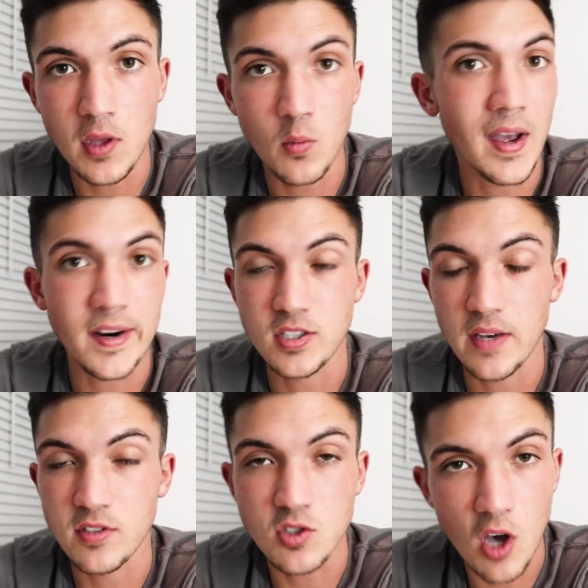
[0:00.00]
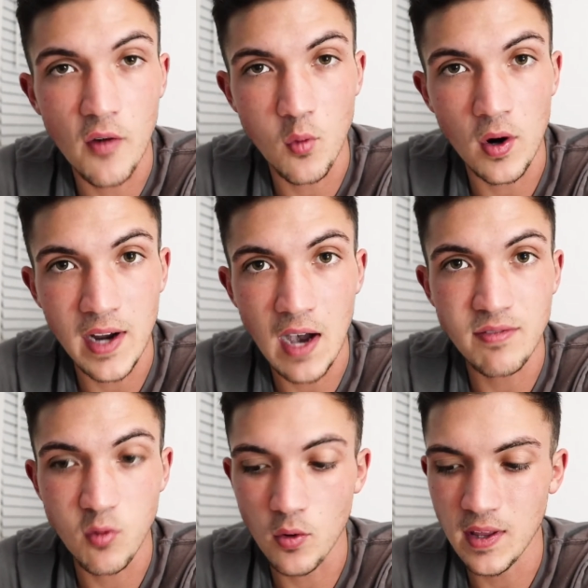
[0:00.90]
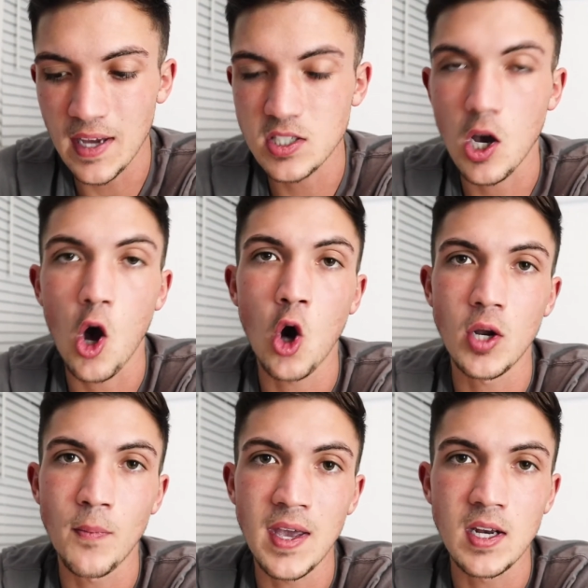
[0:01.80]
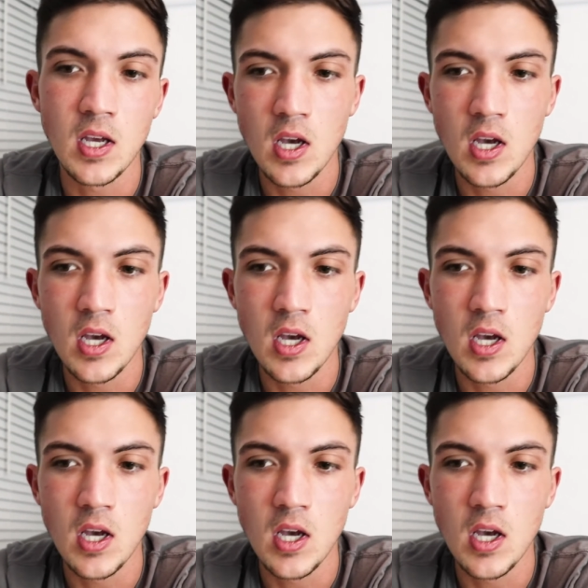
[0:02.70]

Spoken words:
We actually have a software now for that to automate